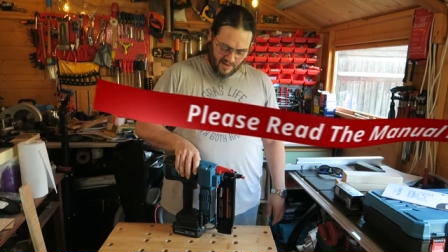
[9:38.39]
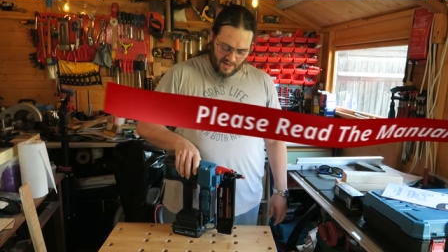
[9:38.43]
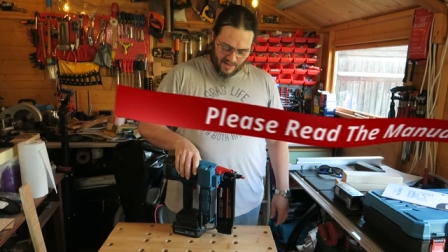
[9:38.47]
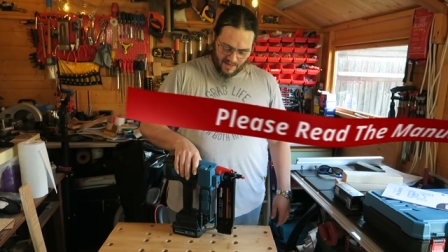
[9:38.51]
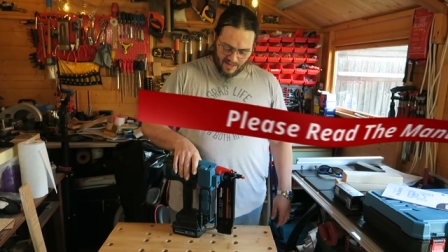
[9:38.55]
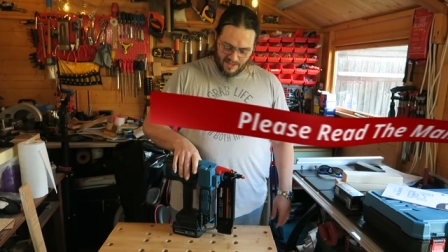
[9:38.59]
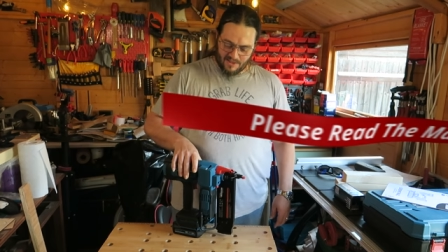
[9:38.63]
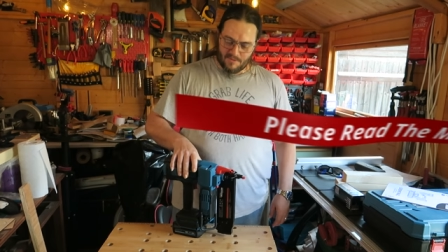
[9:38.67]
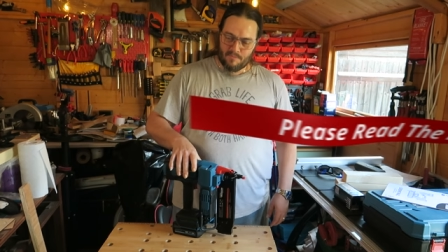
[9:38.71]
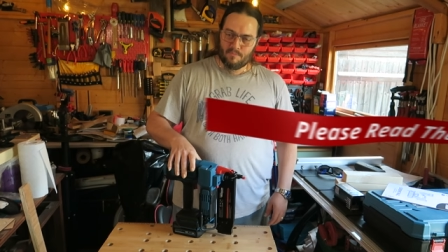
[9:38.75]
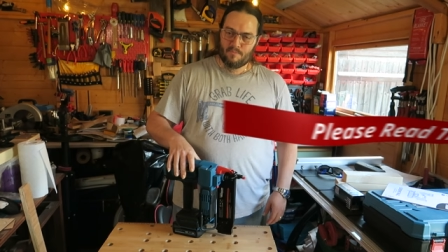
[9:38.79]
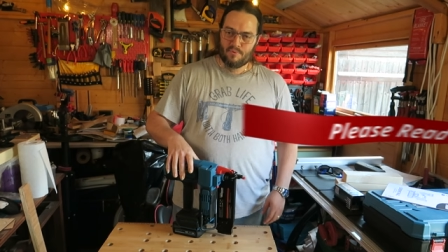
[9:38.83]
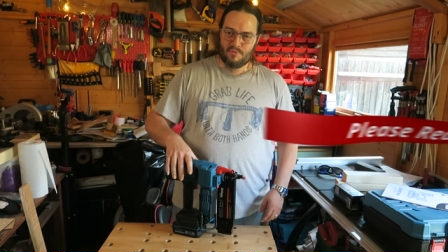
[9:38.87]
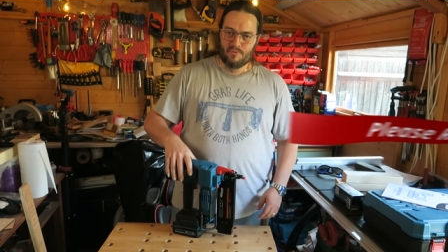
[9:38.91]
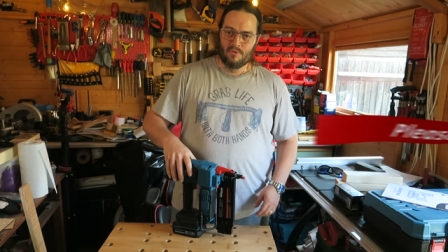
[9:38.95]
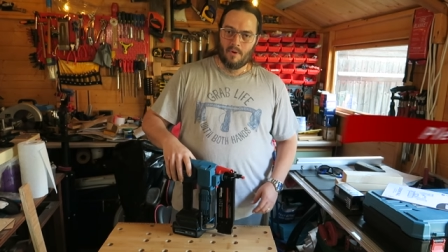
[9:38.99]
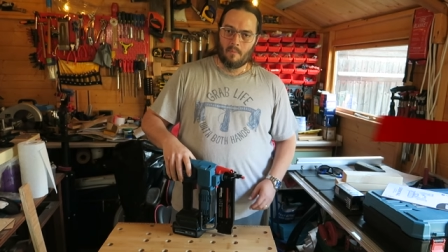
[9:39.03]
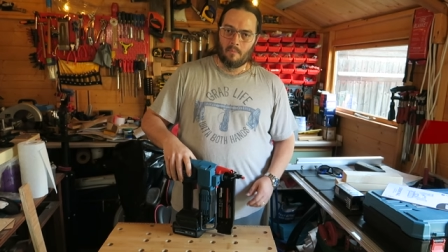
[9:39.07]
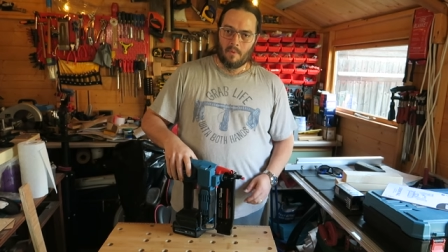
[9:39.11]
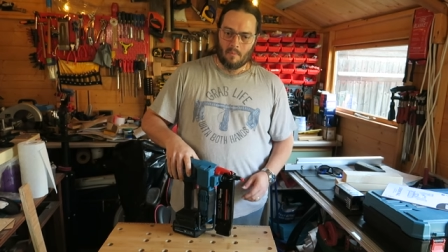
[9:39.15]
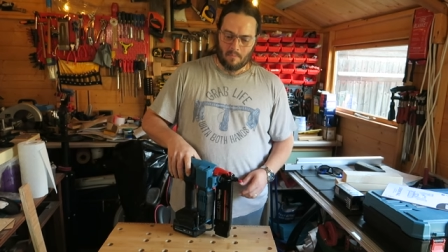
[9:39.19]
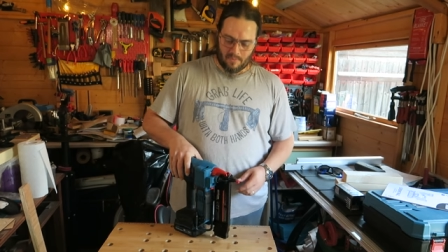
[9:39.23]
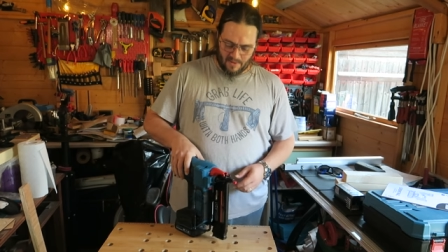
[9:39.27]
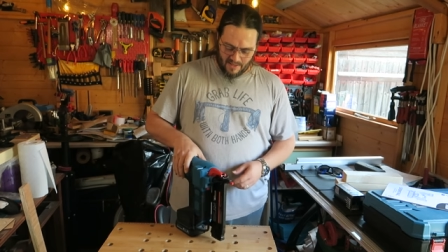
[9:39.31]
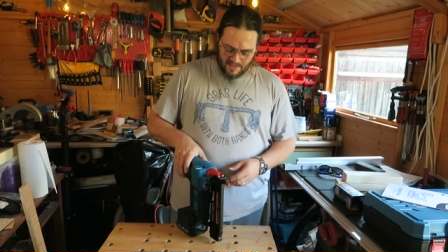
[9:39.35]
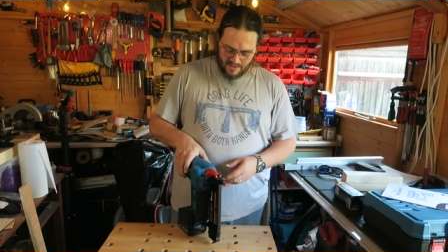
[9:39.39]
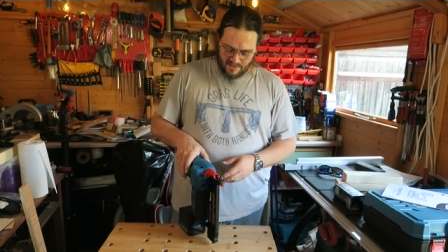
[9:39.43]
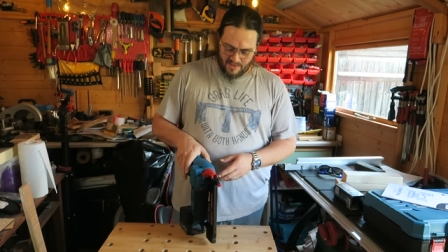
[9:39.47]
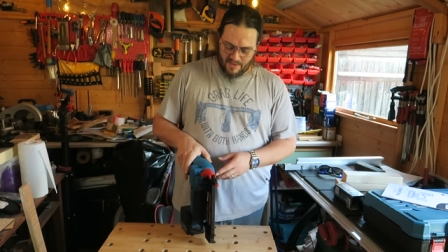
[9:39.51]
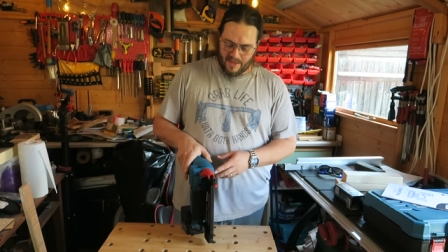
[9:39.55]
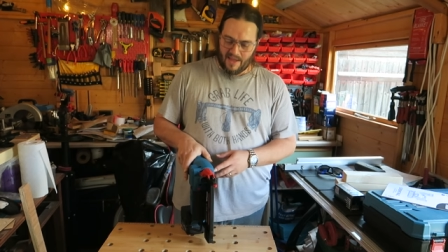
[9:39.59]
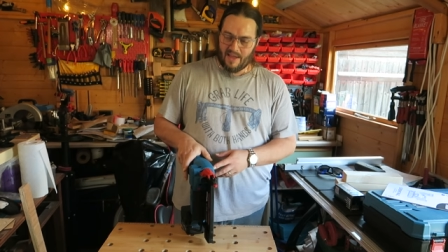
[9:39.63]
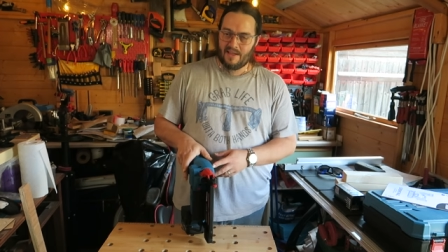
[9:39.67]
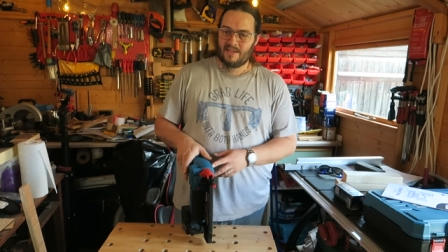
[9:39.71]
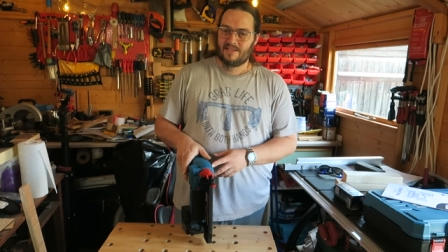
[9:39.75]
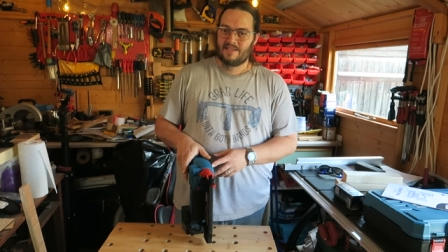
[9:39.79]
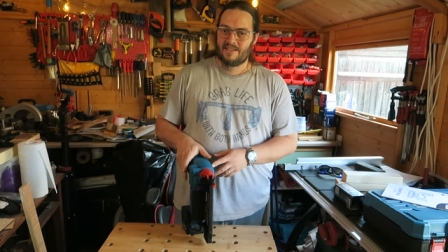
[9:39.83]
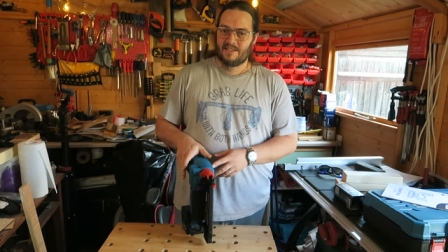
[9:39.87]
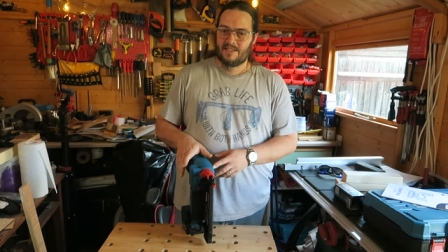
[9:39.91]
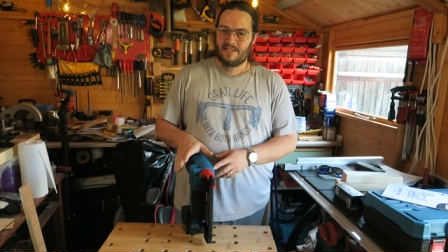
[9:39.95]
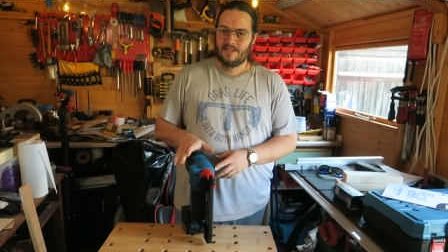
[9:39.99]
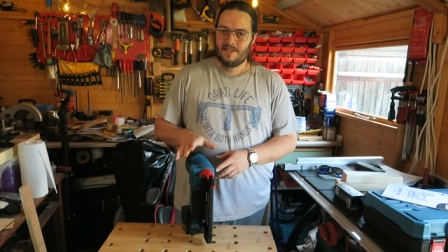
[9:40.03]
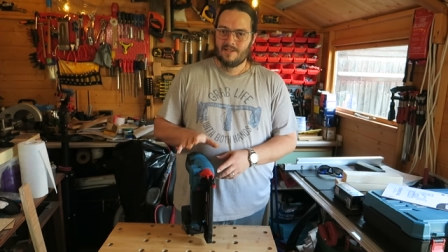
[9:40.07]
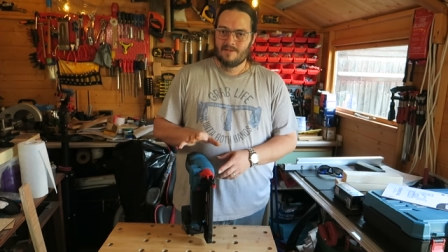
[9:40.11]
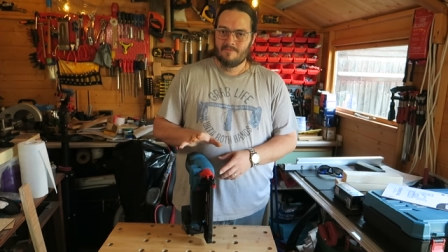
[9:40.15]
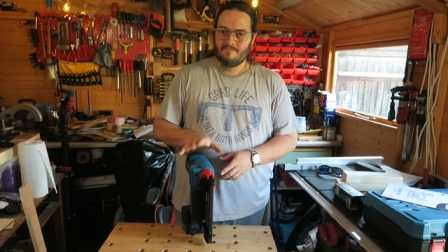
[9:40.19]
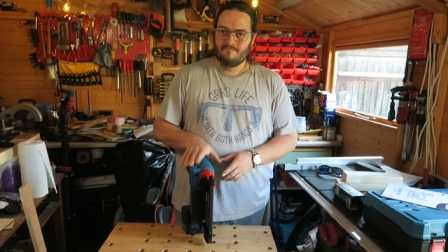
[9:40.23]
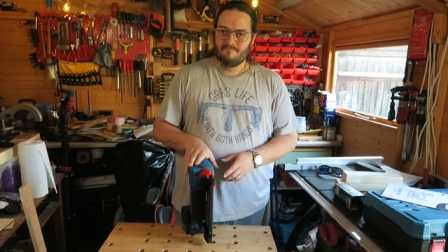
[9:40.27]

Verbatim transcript: it is probably this.